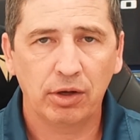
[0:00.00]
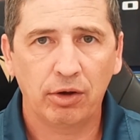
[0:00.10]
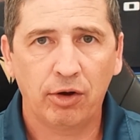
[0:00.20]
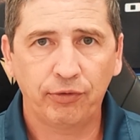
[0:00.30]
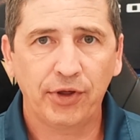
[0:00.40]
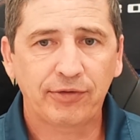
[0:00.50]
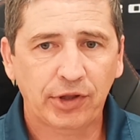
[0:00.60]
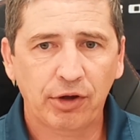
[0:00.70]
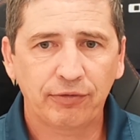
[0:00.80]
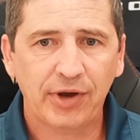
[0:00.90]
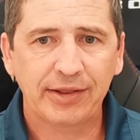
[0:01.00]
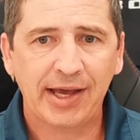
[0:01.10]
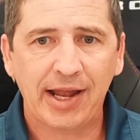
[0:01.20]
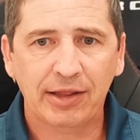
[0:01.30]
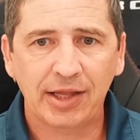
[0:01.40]
hopefully I've clarified
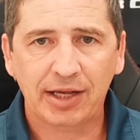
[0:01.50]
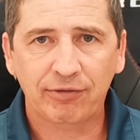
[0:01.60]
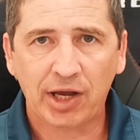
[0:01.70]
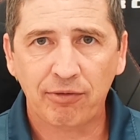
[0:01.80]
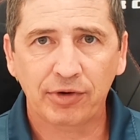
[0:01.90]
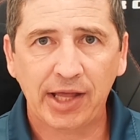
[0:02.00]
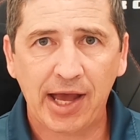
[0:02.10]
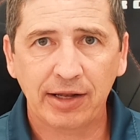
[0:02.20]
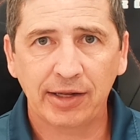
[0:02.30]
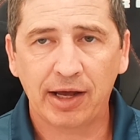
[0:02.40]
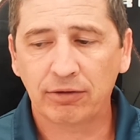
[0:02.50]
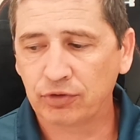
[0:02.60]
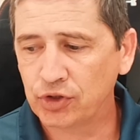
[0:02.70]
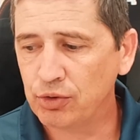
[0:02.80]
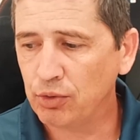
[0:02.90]
that. I think I've covered that. Now,
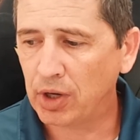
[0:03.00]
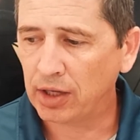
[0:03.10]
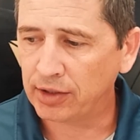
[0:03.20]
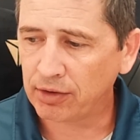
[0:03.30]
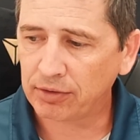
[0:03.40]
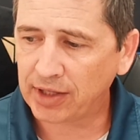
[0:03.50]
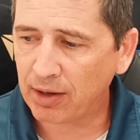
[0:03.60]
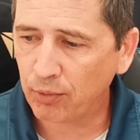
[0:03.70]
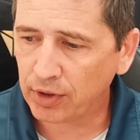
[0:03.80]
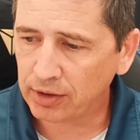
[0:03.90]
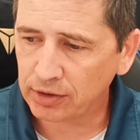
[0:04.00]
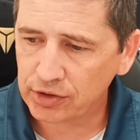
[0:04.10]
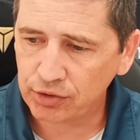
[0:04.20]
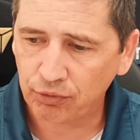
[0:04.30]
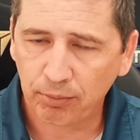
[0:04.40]
another thing I
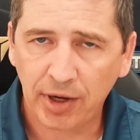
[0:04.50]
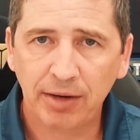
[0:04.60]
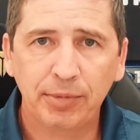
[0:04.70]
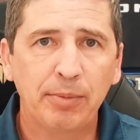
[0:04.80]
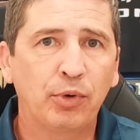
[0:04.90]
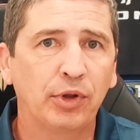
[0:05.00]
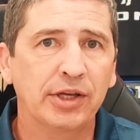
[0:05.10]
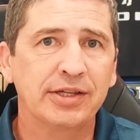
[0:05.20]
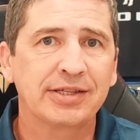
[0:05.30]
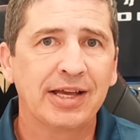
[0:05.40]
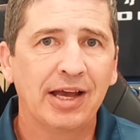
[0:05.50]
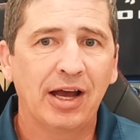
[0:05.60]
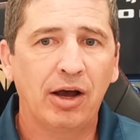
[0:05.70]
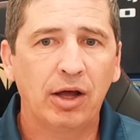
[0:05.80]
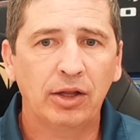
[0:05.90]
wanted to remind people is,
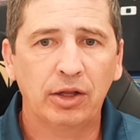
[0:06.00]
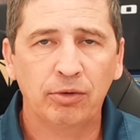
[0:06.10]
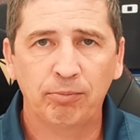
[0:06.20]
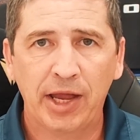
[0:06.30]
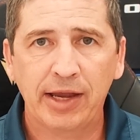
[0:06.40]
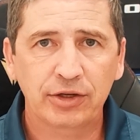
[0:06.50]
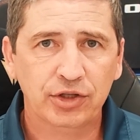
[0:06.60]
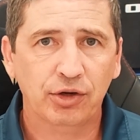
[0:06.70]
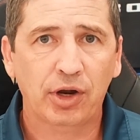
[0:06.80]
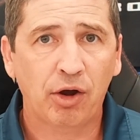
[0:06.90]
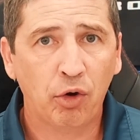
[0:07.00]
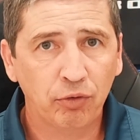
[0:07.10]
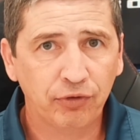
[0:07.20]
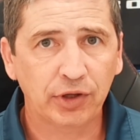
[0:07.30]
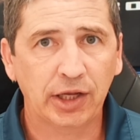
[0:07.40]
make sure,
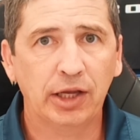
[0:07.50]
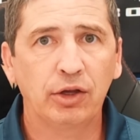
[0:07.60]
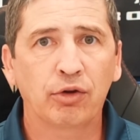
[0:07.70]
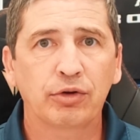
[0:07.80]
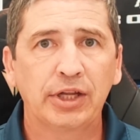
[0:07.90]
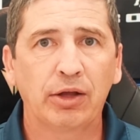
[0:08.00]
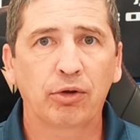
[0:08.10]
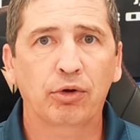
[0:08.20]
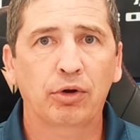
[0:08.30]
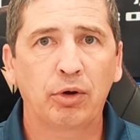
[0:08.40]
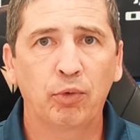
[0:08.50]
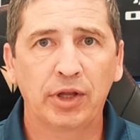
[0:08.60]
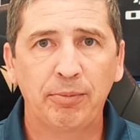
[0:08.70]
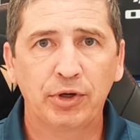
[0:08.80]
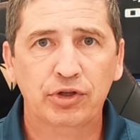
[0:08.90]
hopefully your dealer,
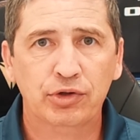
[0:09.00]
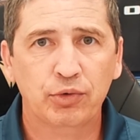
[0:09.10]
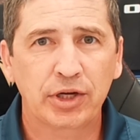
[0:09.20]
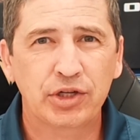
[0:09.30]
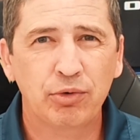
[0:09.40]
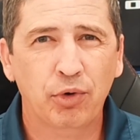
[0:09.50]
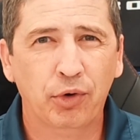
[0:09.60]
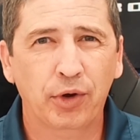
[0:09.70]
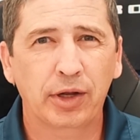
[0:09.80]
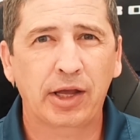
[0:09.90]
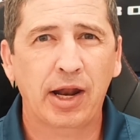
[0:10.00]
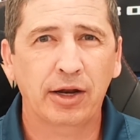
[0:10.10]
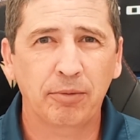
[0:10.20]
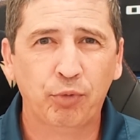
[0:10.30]
when they put your 22 order in, got a